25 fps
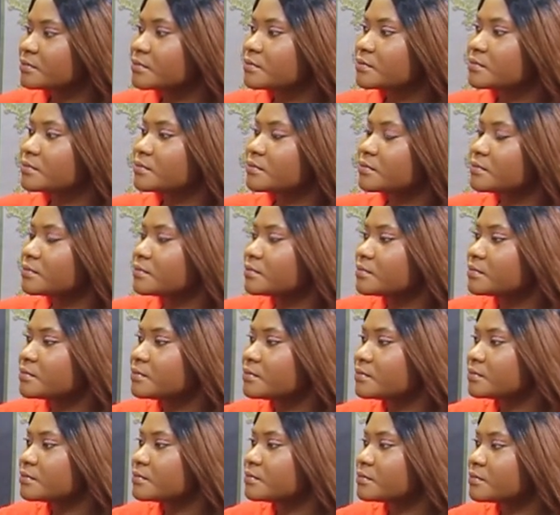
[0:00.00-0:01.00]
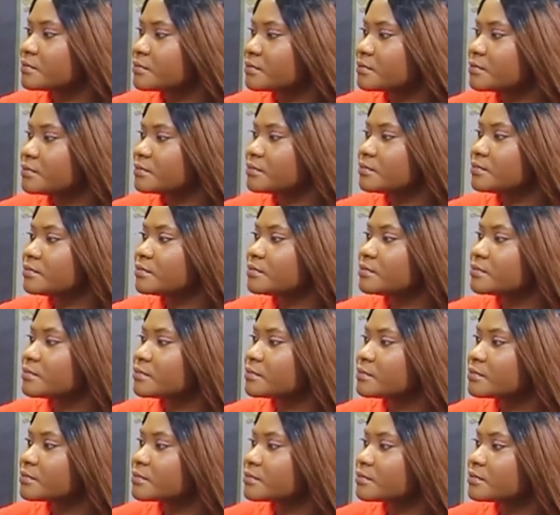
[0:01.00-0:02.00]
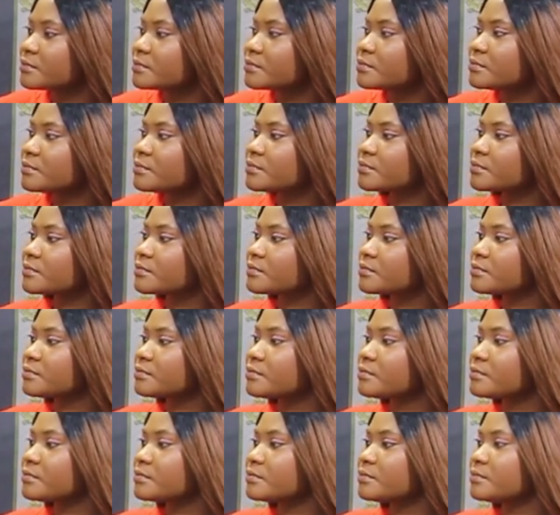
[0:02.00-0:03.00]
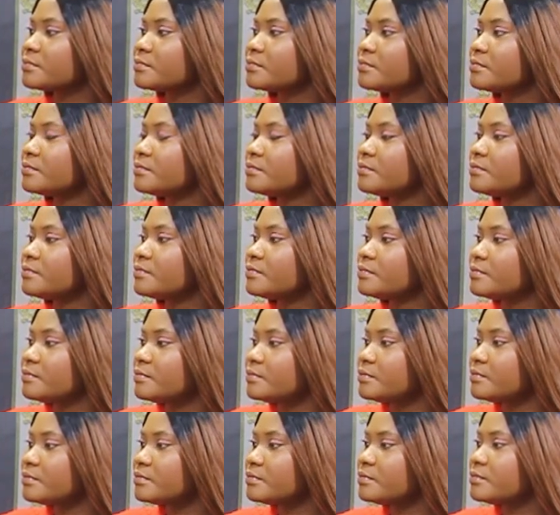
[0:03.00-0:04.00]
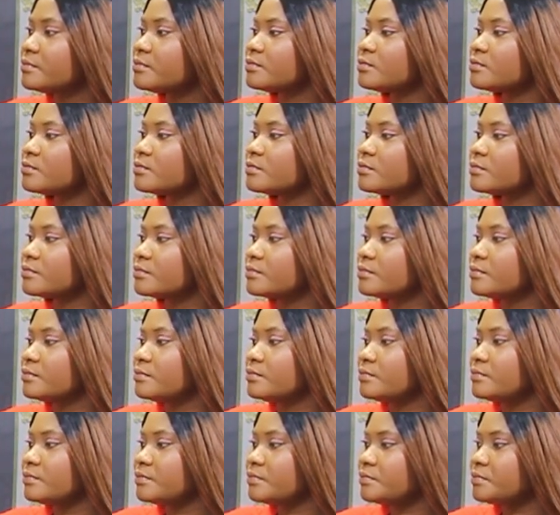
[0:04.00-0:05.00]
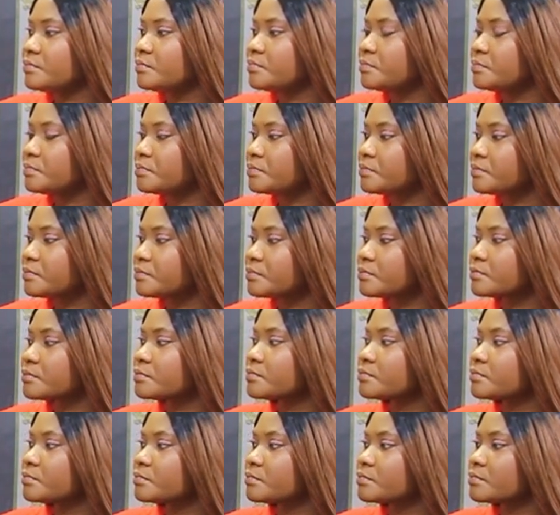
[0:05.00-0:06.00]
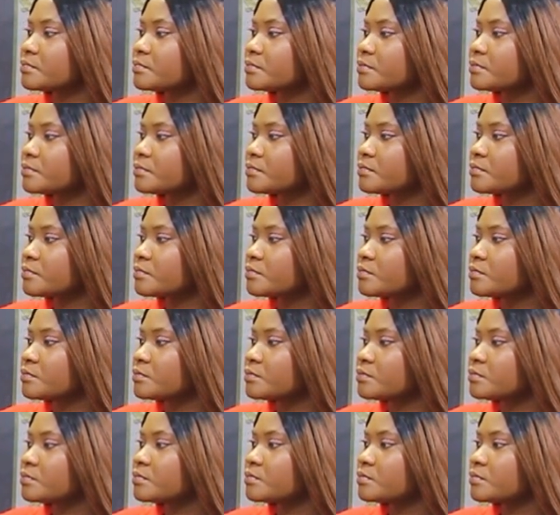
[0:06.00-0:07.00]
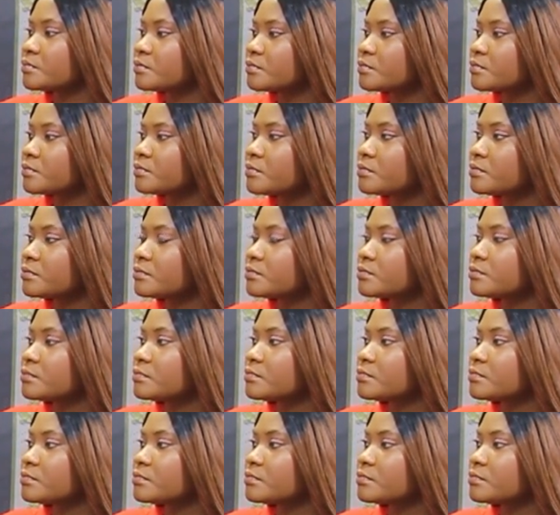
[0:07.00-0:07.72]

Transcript: This person isn't speaking.